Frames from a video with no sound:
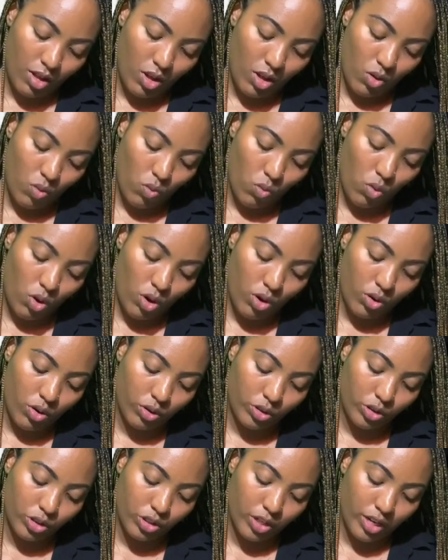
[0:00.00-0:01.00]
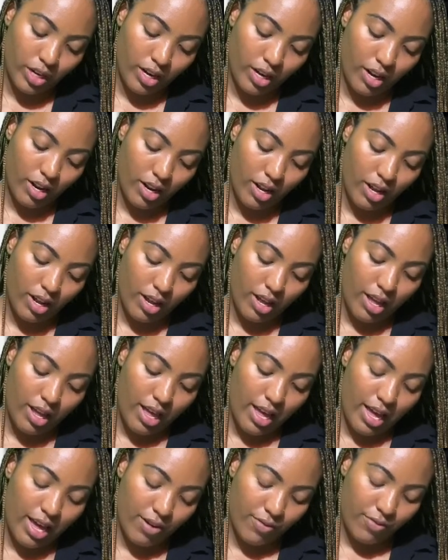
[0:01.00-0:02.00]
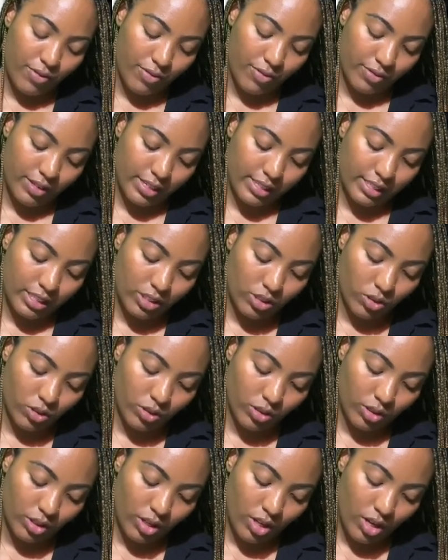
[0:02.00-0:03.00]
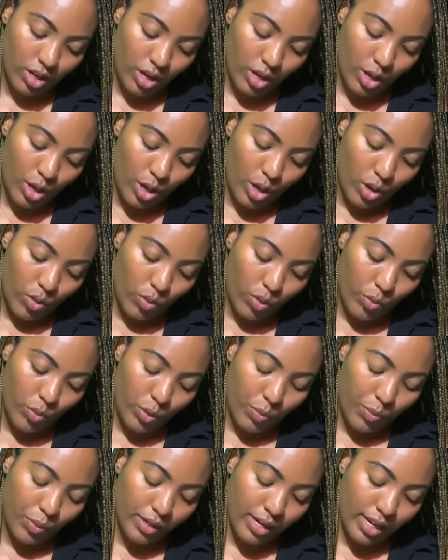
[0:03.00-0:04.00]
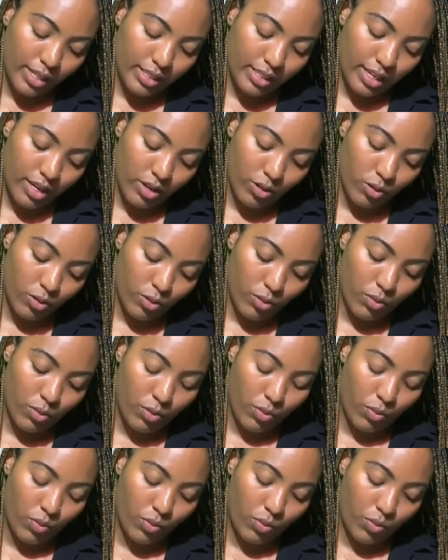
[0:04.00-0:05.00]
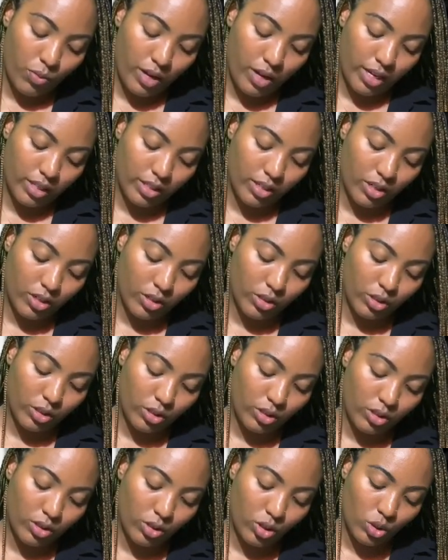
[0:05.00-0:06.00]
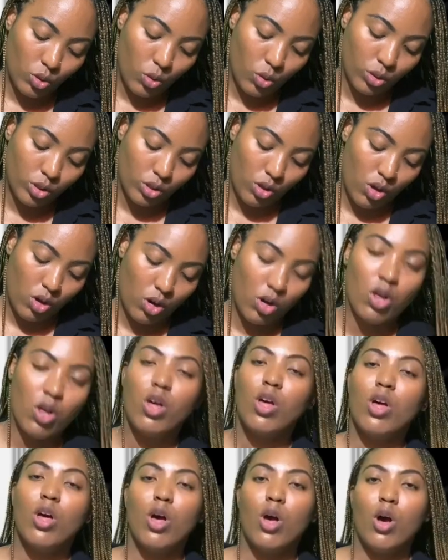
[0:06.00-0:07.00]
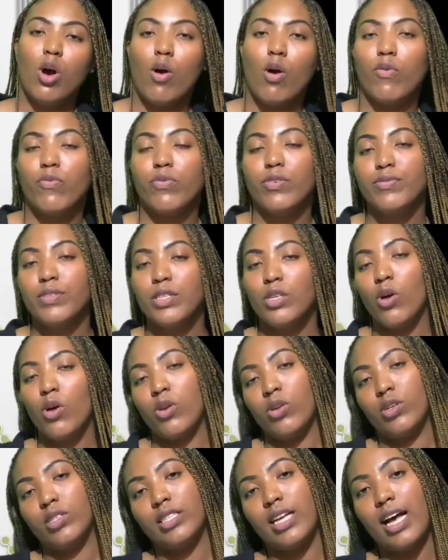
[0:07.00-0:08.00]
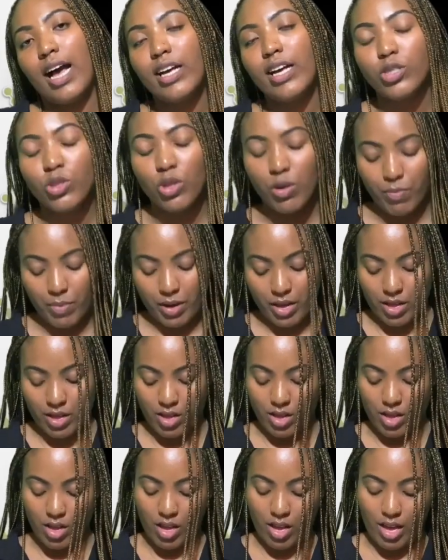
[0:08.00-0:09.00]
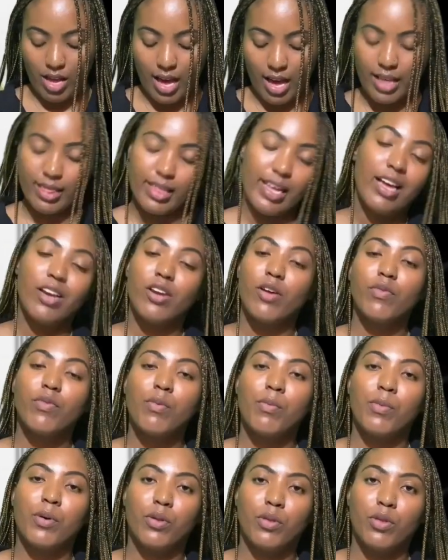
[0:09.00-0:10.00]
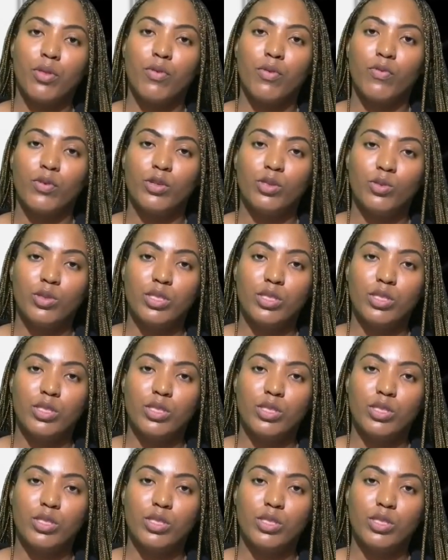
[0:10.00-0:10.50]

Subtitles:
150 liters. When we put that together, we get a total of $50 as our bill at the end of the month for using